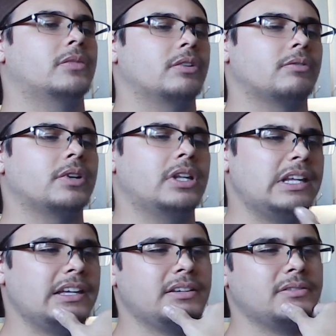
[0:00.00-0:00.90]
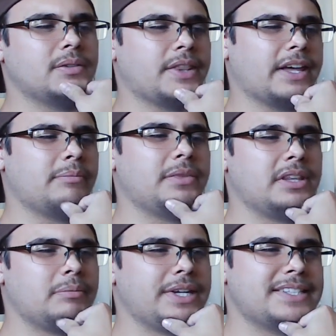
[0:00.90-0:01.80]
Really? Would that be
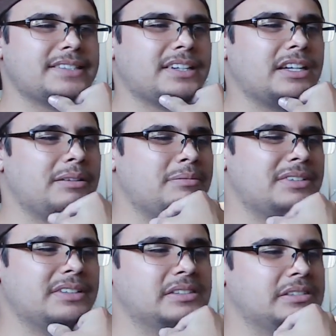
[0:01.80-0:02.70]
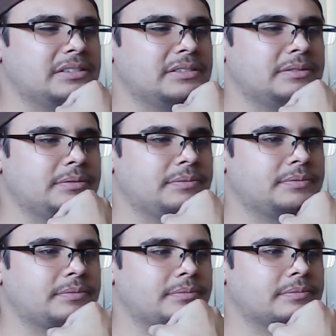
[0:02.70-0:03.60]
the best time?
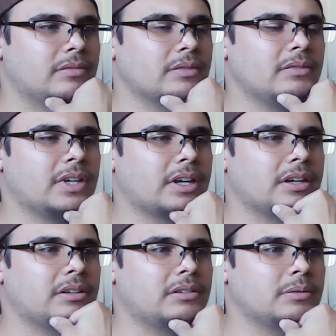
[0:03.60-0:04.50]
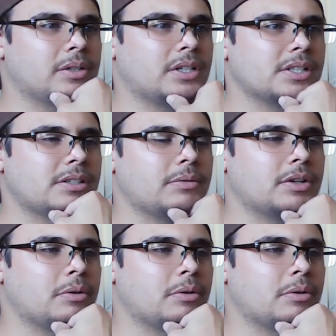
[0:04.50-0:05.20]
Okay, we'll cause him to go